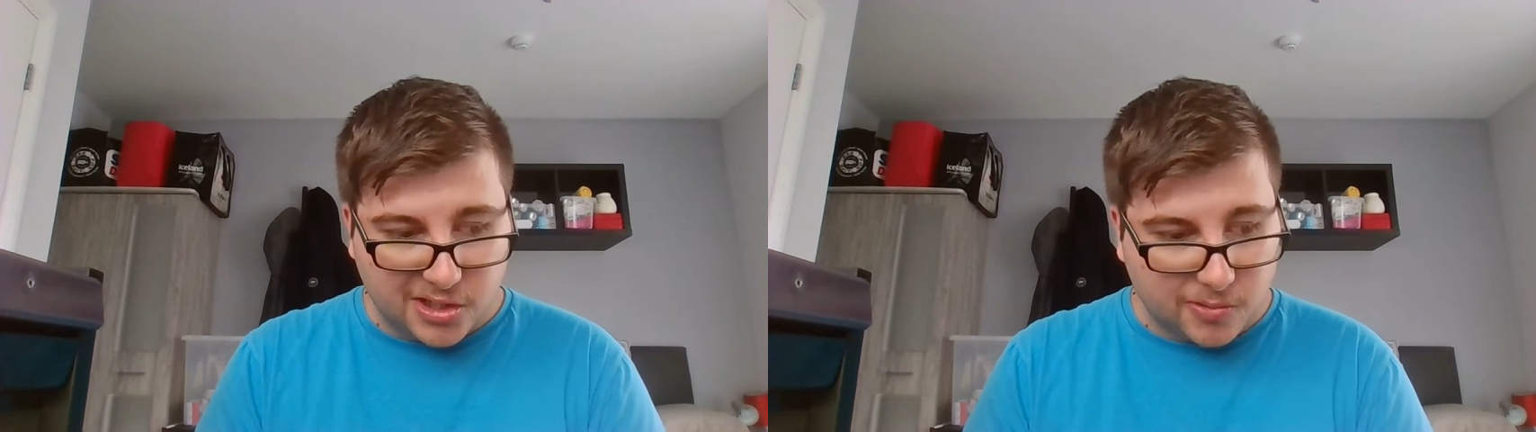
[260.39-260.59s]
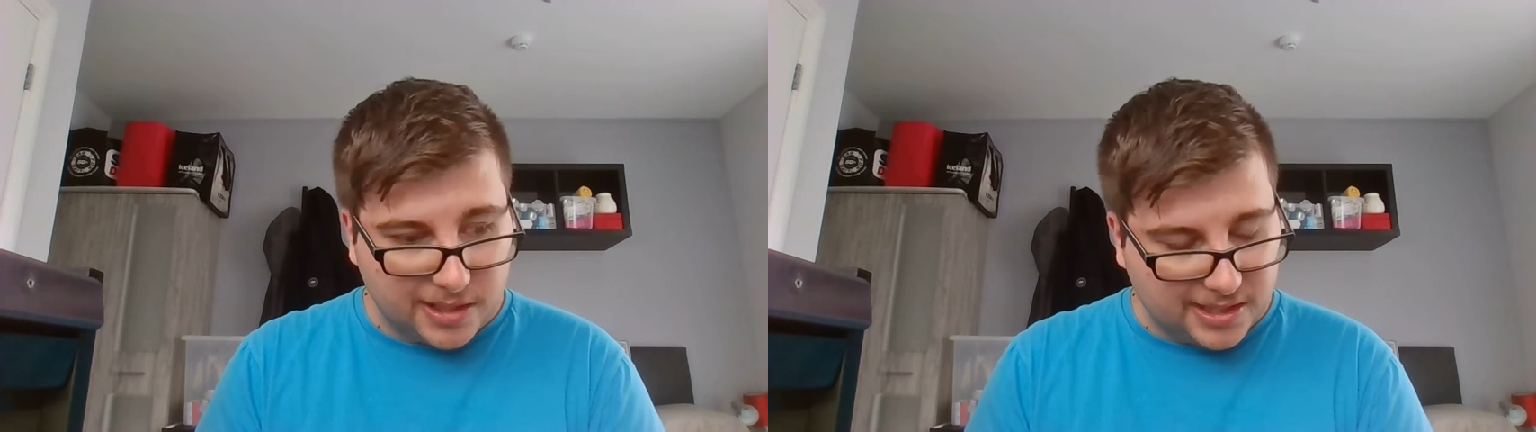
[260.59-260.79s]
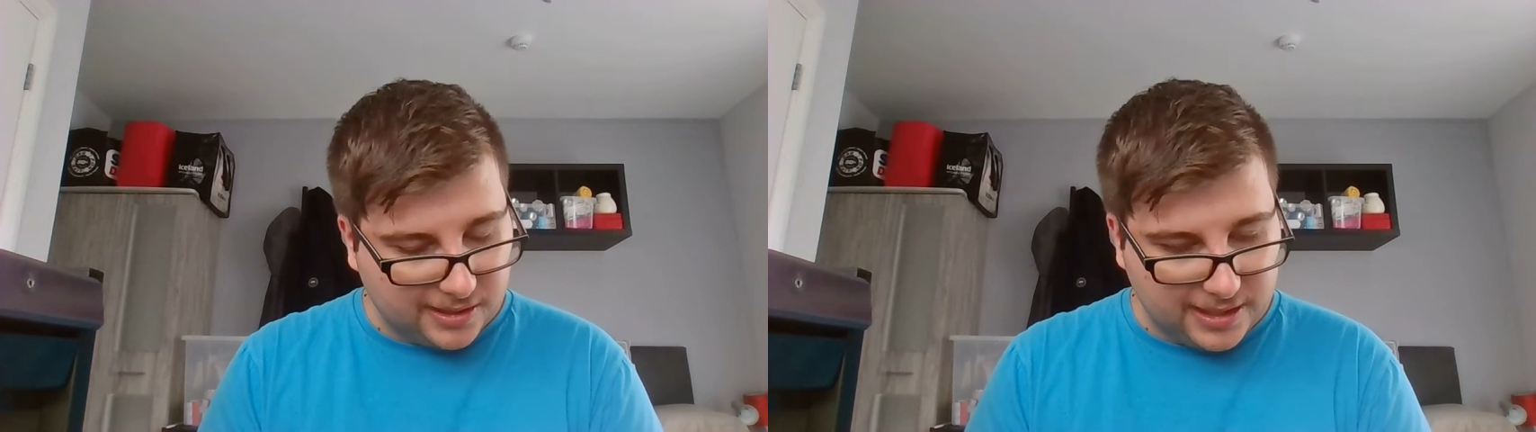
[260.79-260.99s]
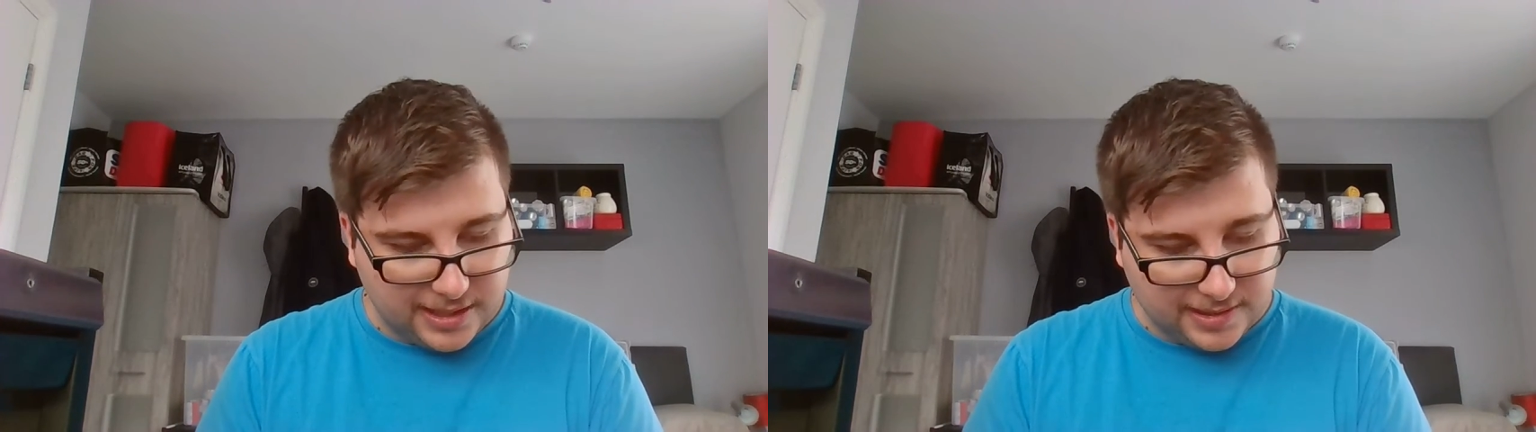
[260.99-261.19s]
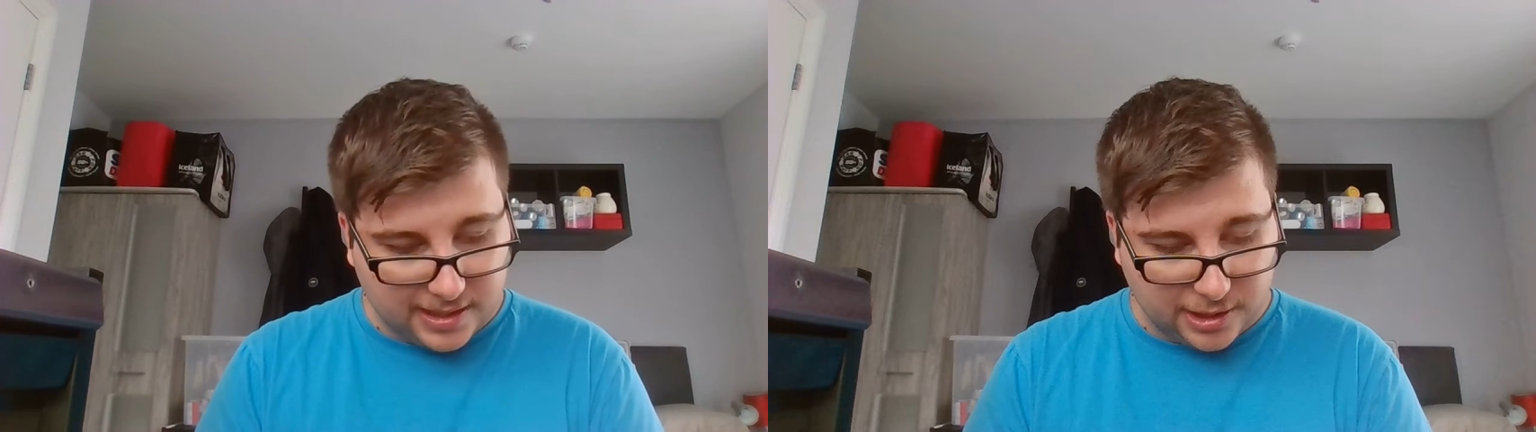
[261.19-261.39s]
Switzerland
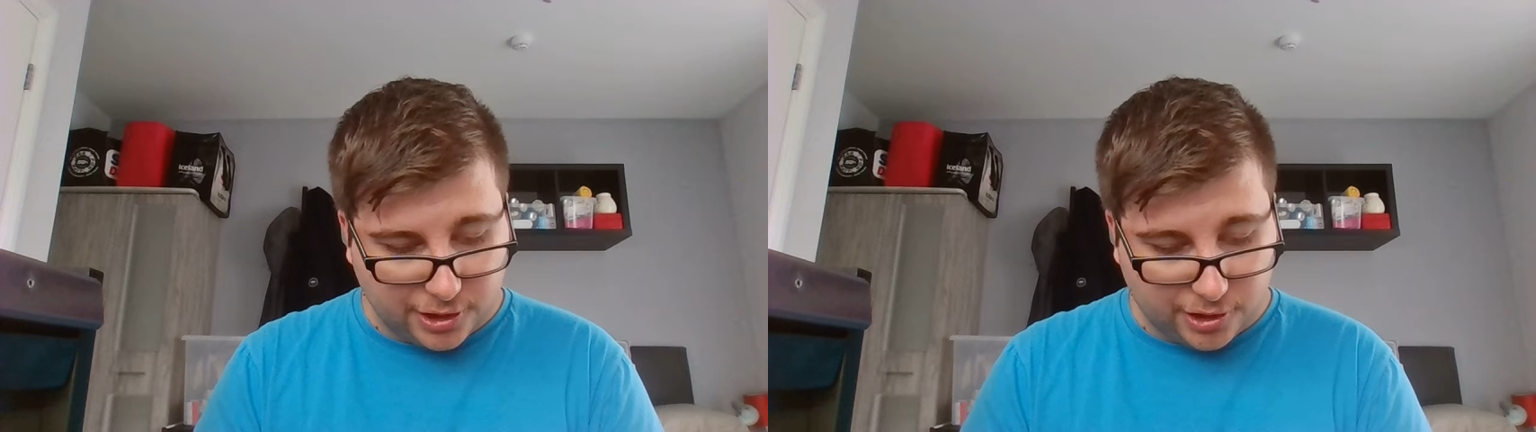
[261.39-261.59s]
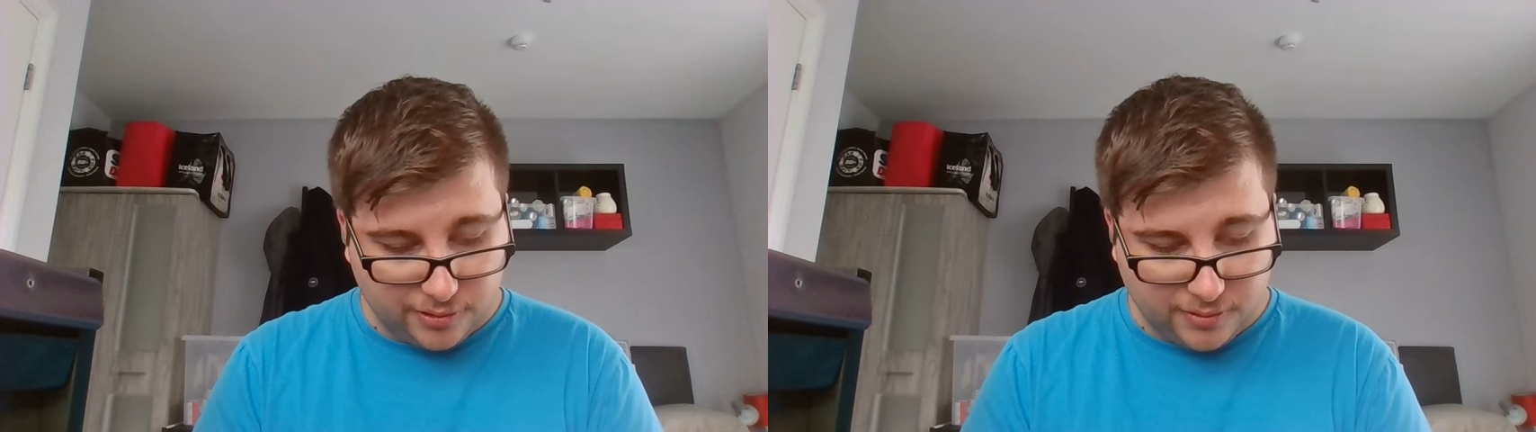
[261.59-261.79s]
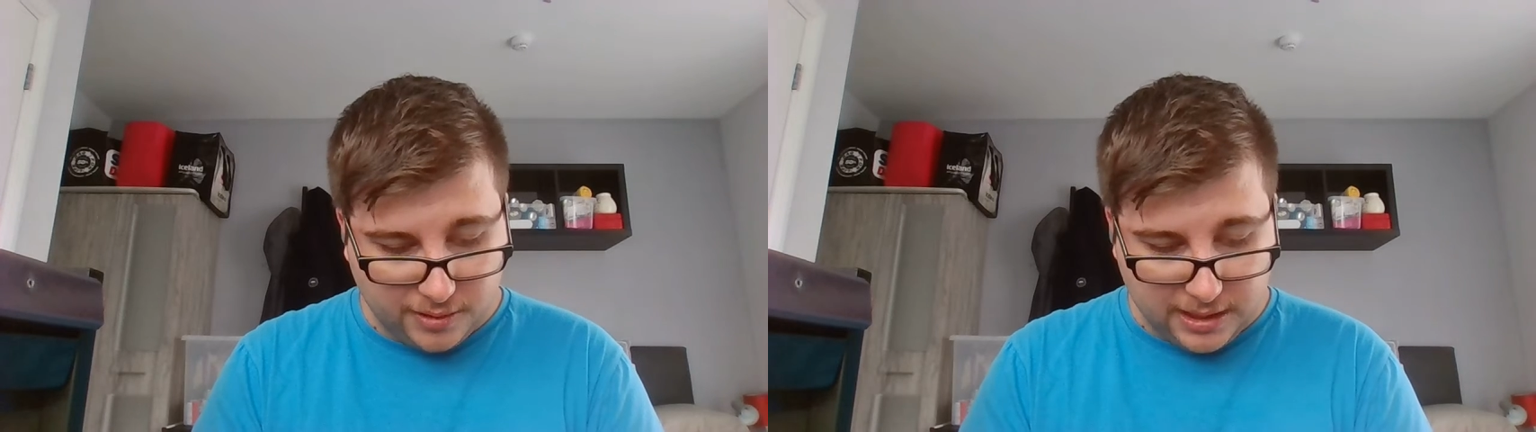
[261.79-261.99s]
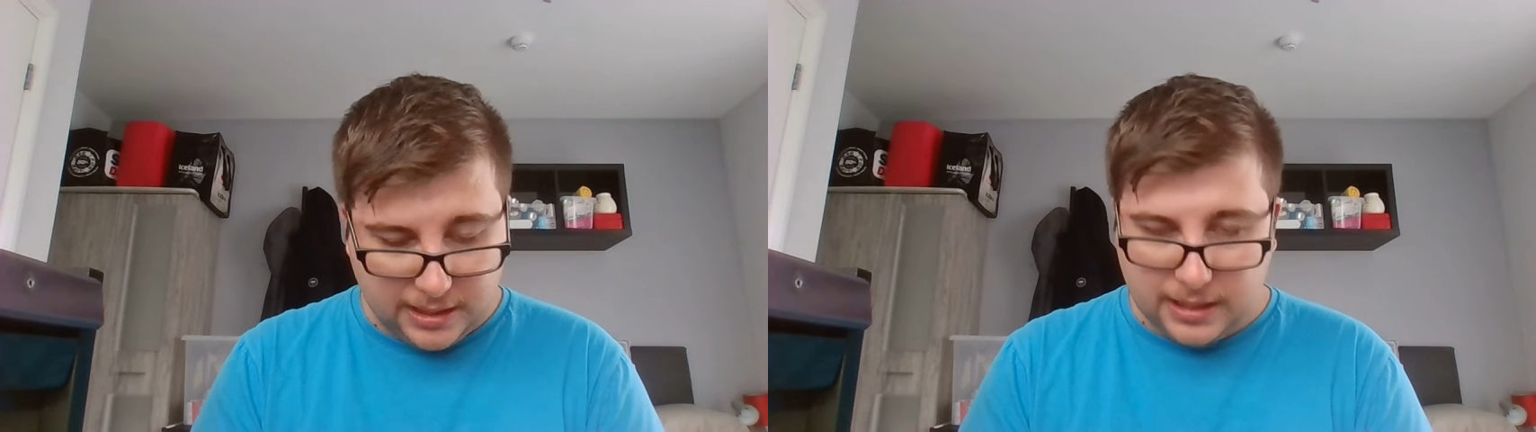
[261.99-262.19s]
international.